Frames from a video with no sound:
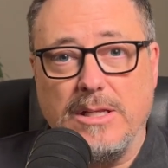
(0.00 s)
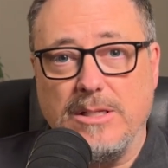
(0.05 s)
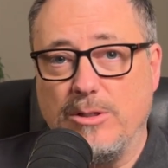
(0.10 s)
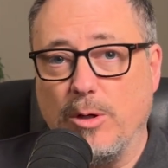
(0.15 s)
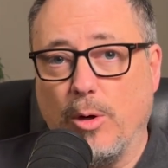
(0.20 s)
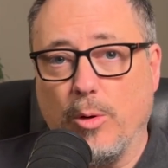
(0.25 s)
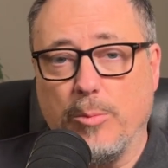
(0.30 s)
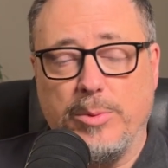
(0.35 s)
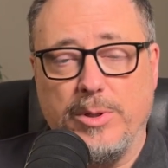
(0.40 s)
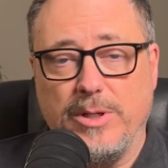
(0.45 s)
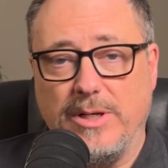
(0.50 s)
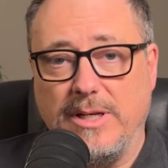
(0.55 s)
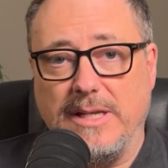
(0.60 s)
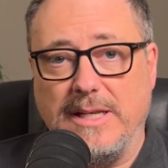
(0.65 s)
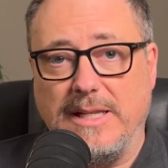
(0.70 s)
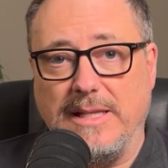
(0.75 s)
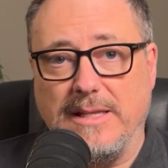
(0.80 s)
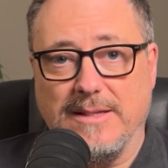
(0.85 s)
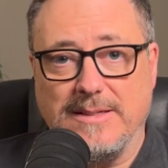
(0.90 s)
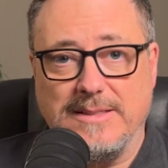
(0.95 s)
don't put
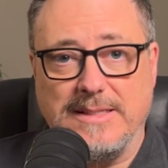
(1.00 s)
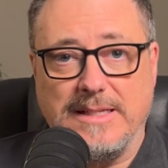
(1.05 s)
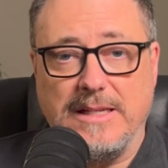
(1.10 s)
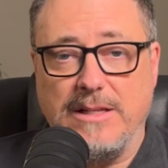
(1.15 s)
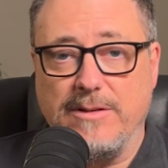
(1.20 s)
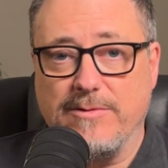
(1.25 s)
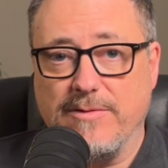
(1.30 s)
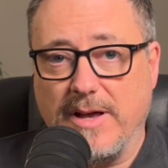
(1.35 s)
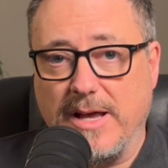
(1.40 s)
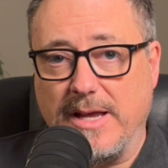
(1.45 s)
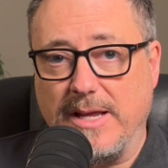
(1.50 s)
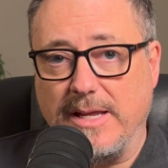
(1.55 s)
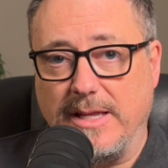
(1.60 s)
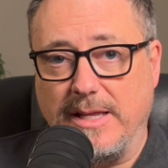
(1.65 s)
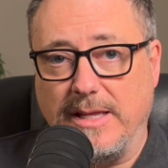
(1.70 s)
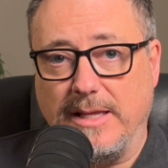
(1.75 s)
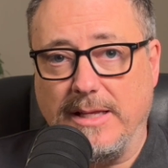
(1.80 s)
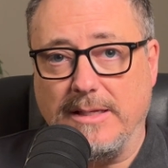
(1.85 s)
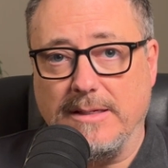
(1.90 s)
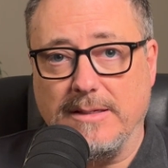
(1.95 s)
any
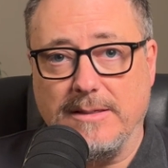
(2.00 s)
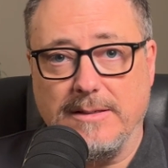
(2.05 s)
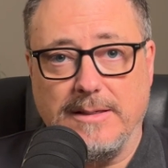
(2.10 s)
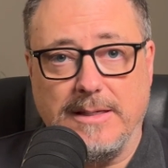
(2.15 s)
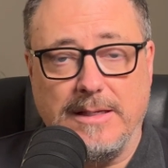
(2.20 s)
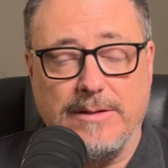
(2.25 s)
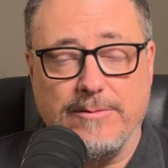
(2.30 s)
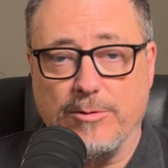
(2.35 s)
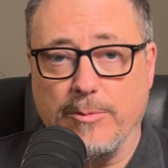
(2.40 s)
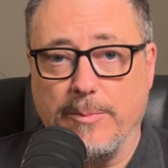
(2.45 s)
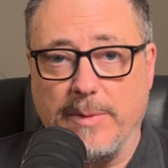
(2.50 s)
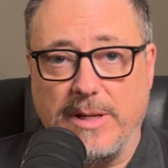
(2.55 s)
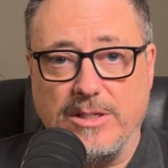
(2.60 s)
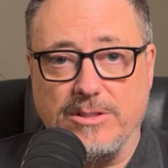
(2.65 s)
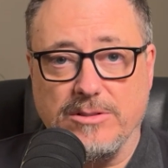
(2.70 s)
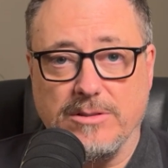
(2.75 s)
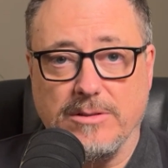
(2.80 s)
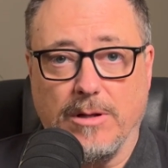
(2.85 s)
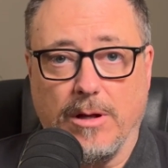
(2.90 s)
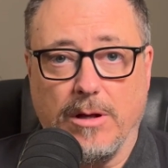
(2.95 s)
identifying
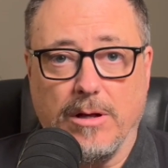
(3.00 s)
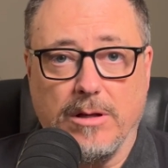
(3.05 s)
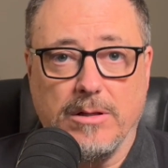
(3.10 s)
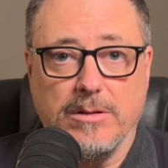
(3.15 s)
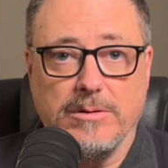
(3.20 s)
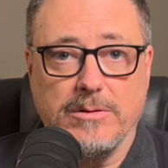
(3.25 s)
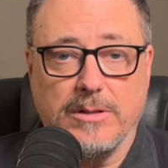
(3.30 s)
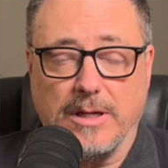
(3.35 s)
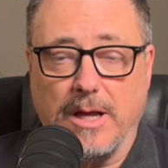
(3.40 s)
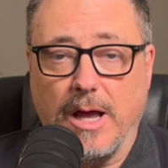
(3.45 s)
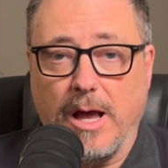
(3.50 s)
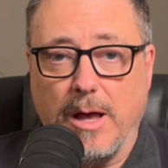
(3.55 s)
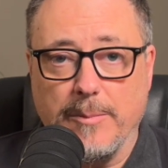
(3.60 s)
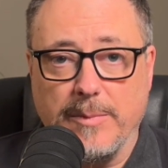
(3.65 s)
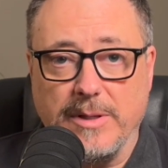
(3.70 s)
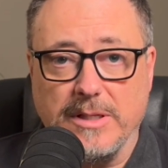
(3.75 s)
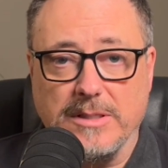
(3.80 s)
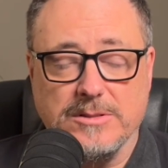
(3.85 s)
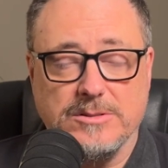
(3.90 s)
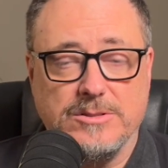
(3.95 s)
information on the
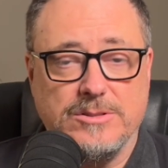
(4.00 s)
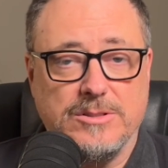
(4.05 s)
comments,